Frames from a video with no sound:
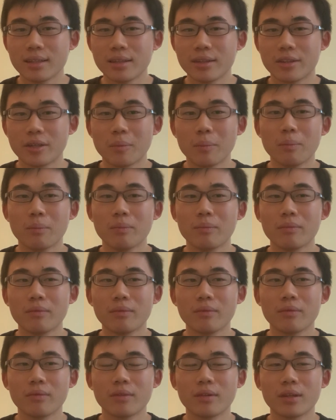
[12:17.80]
the
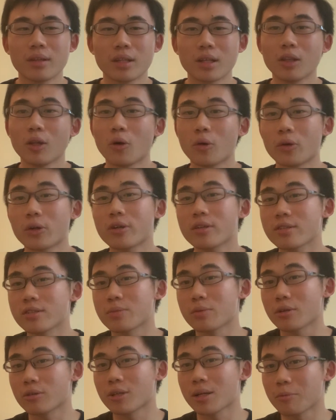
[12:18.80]
the longer this
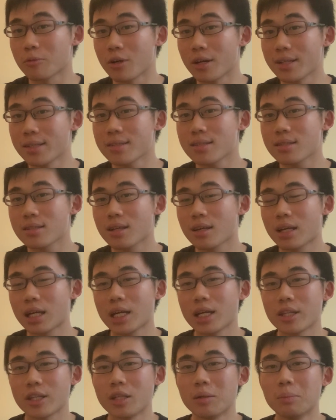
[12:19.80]
program runs,
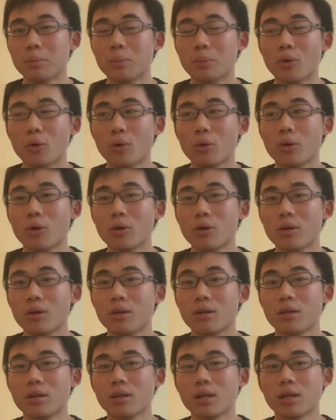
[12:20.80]
the
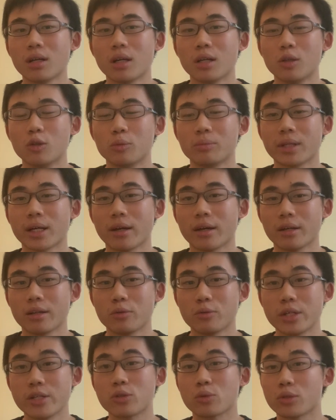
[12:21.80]
more alumni
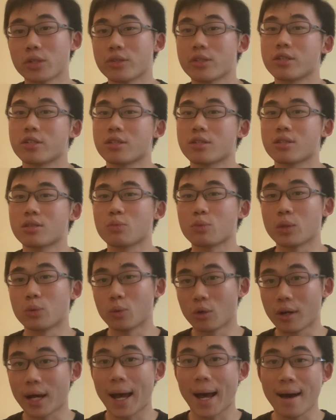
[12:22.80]
resources we
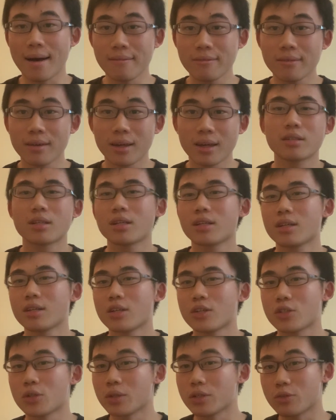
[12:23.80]
will have
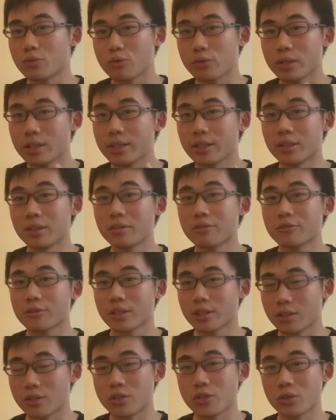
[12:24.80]
so it's really good for
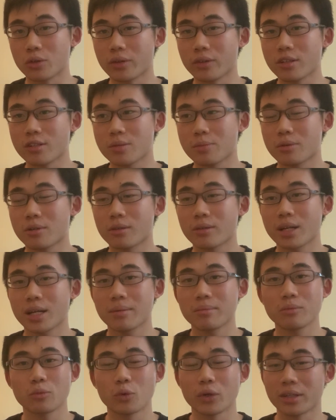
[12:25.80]
you to join this
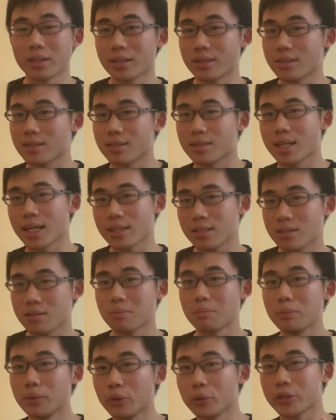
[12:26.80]
program when it gets
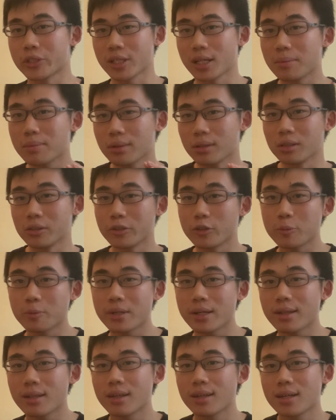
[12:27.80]
built up a little
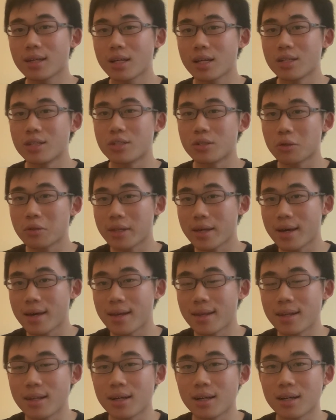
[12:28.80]
bit so
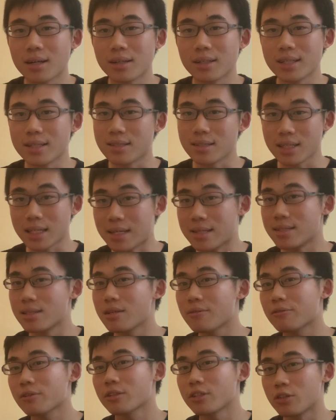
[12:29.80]
that uh, it's
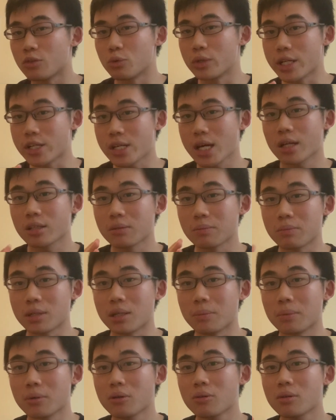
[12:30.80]
easy for you to reach out to
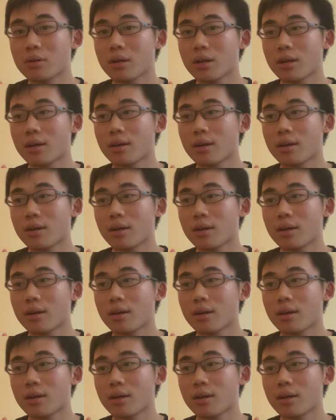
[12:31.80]
people